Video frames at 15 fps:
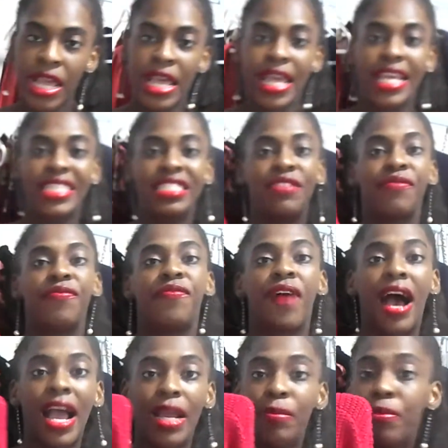is
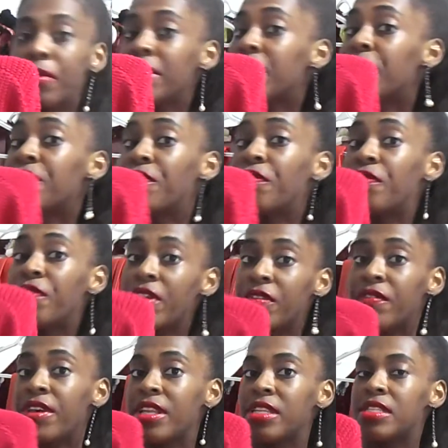vibrant,
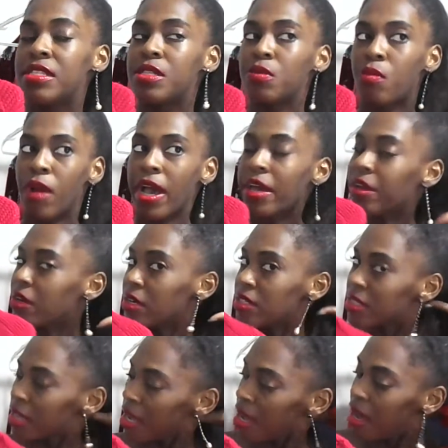vivid sweaters.
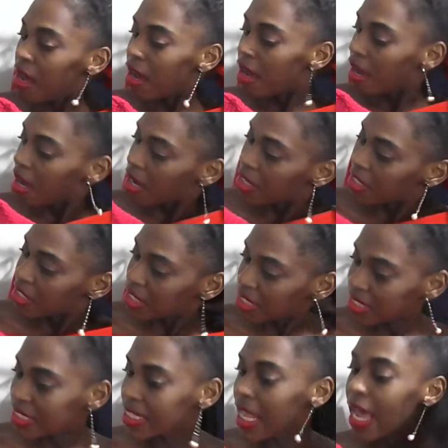
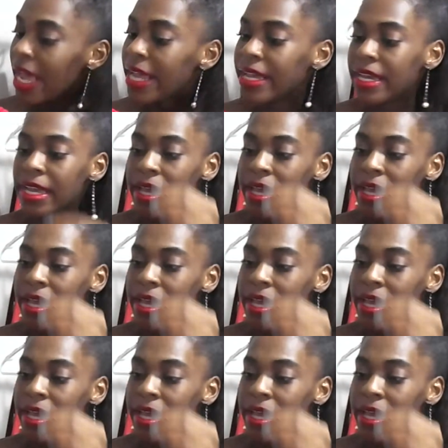Just like